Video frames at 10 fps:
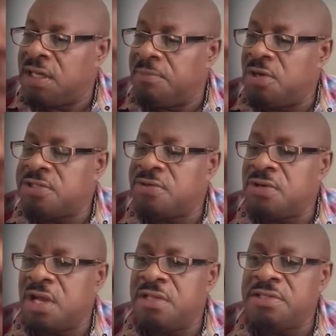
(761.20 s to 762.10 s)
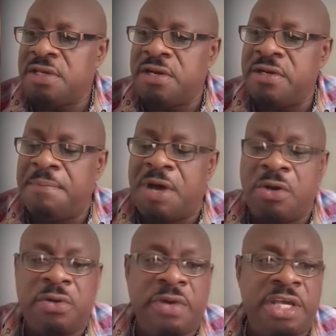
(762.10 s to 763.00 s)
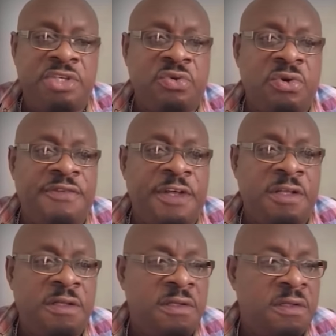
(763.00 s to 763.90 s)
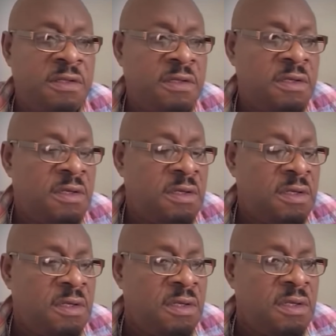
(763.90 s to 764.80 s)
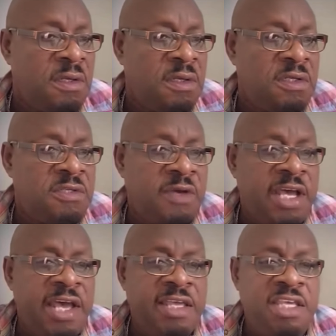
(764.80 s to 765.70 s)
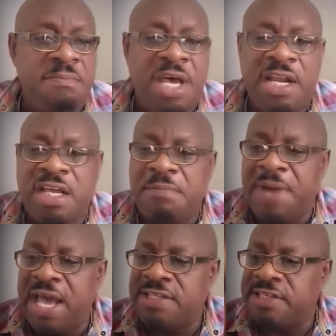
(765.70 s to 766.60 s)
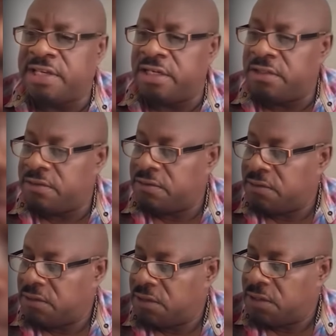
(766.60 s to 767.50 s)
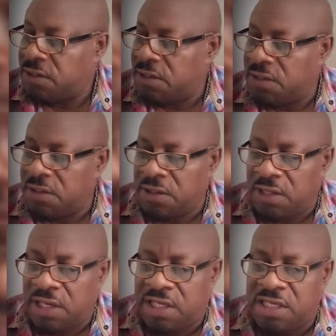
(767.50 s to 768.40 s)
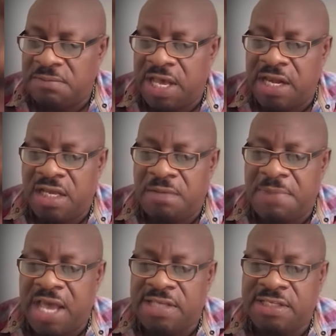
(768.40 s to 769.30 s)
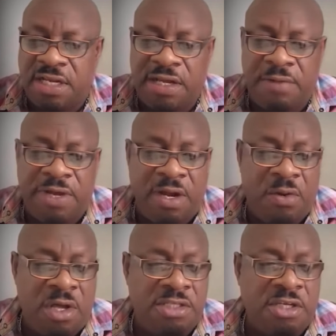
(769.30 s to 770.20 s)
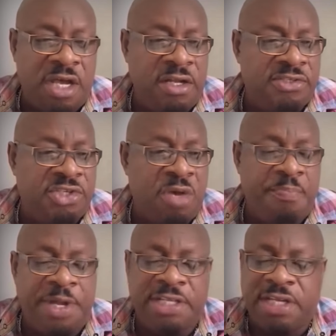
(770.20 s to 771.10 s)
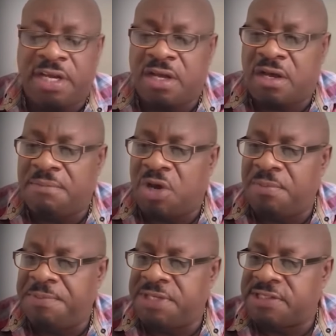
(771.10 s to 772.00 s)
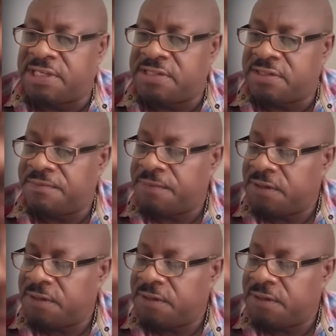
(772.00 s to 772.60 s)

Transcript: I'm also concerned about the Range Rover. That's why I keep my little bicycle. I keep my little bicycle anywhere I want to go. I just jump on it and I go about my business.